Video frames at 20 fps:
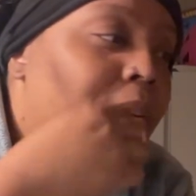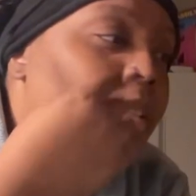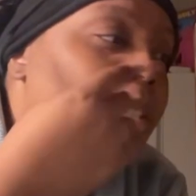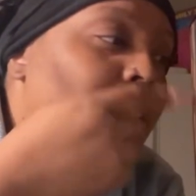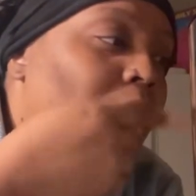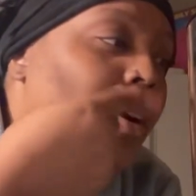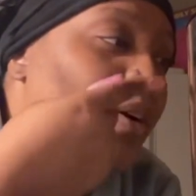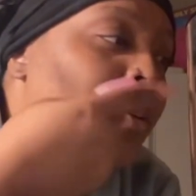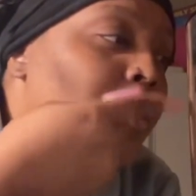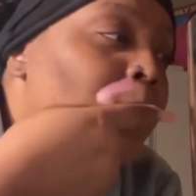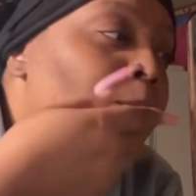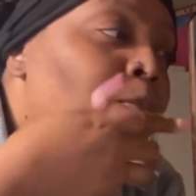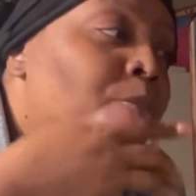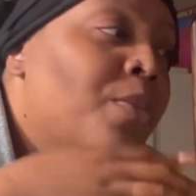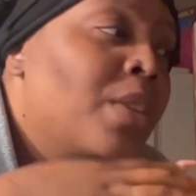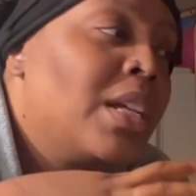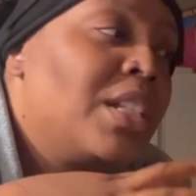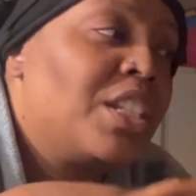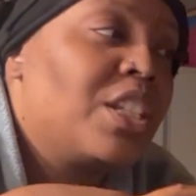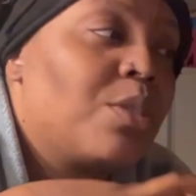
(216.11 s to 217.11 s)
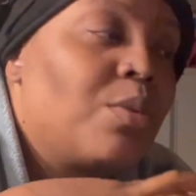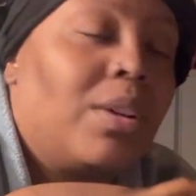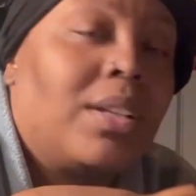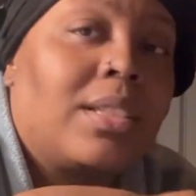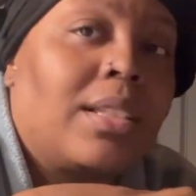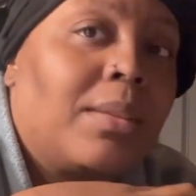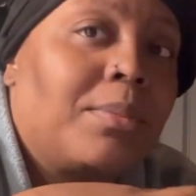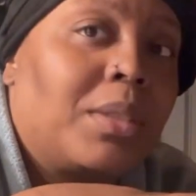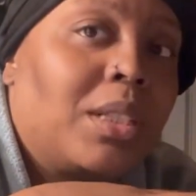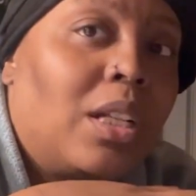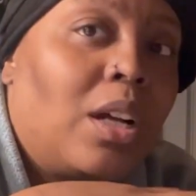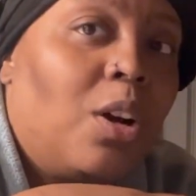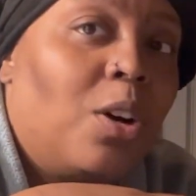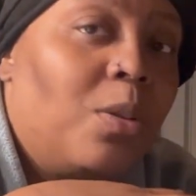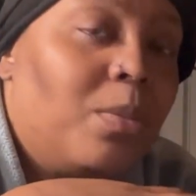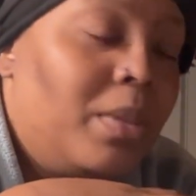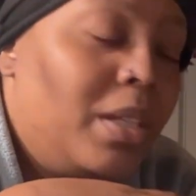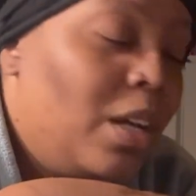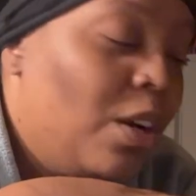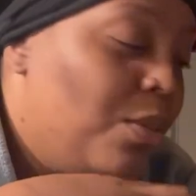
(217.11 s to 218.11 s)
So just want something to hold
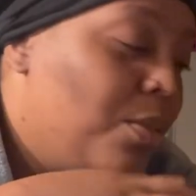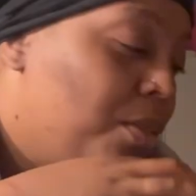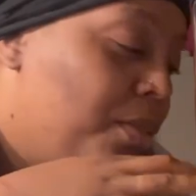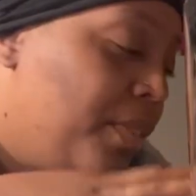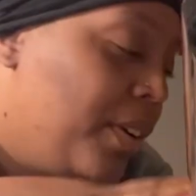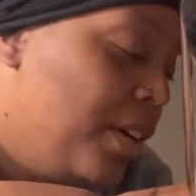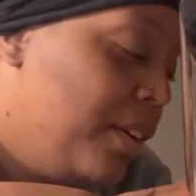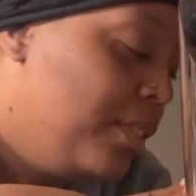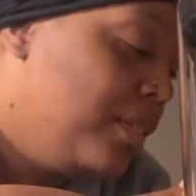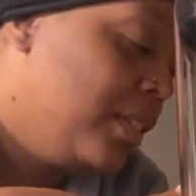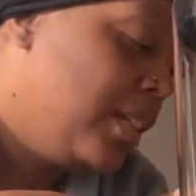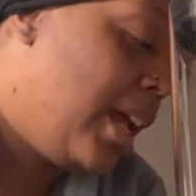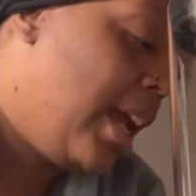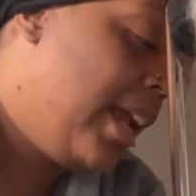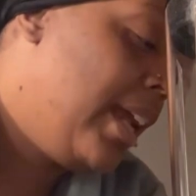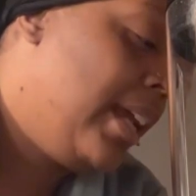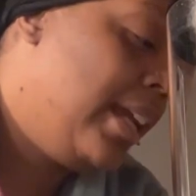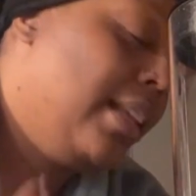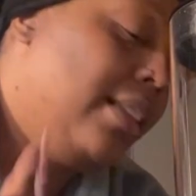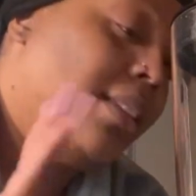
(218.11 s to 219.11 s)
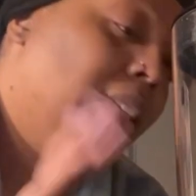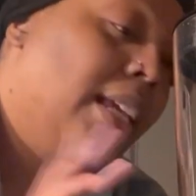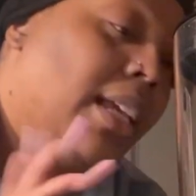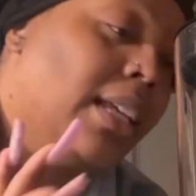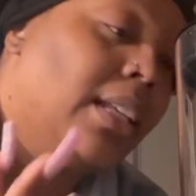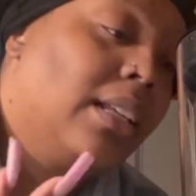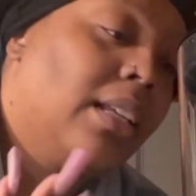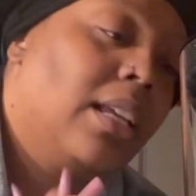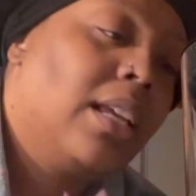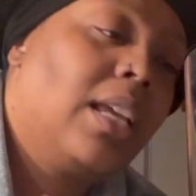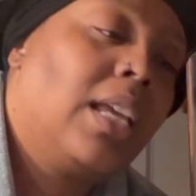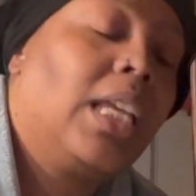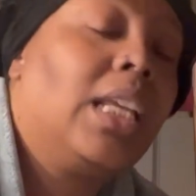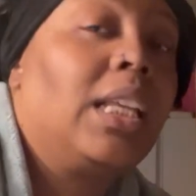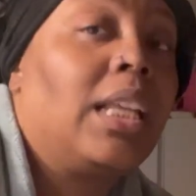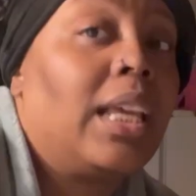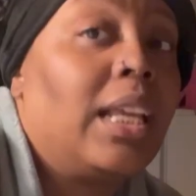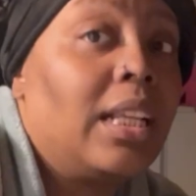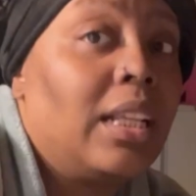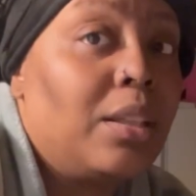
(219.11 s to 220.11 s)
me over for overnight and then eat
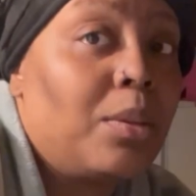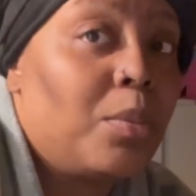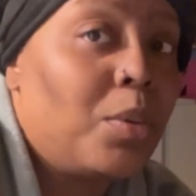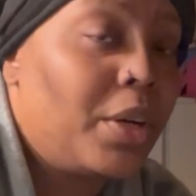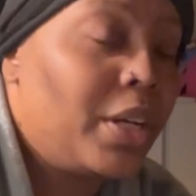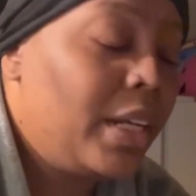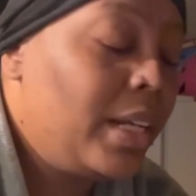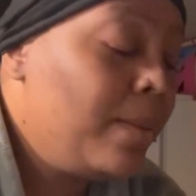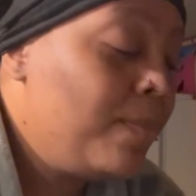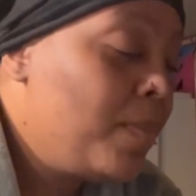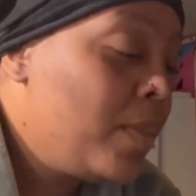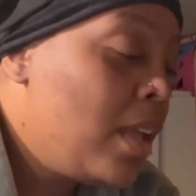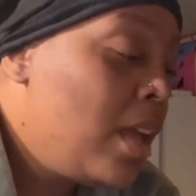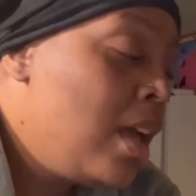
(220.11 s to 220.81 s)
again in the morning.